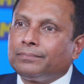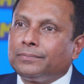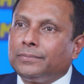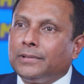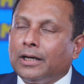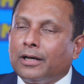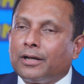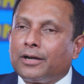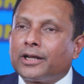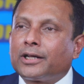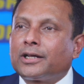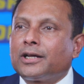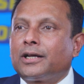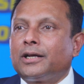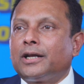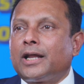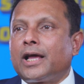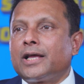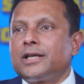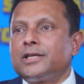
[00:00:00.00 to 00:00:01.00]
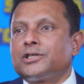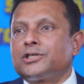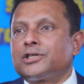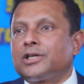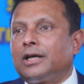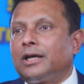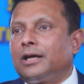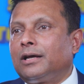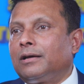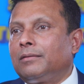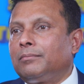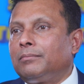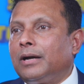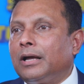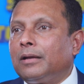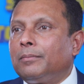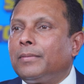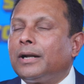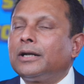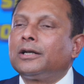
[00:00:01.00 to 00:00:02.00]
recognized
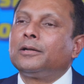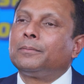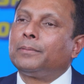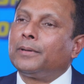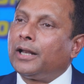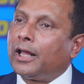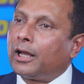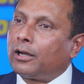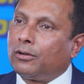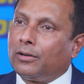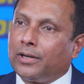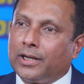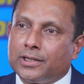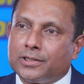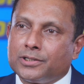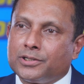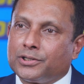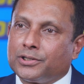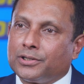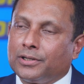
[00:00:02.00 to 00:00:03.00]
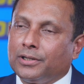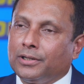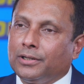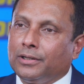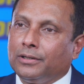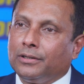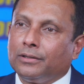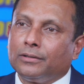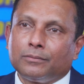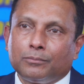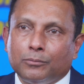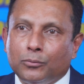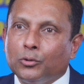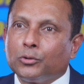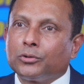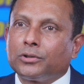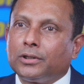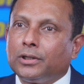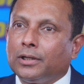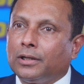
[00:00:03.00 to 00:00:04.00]
by multiple accolades,
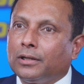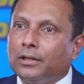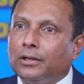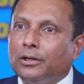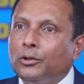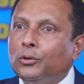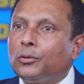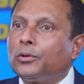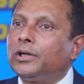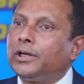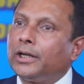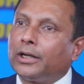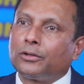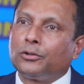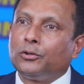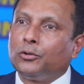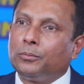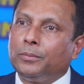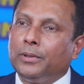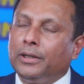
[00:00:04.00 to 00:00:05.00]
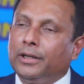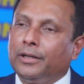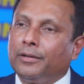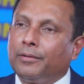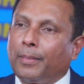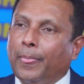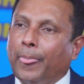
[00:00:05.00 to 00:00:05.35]
both locally and globally.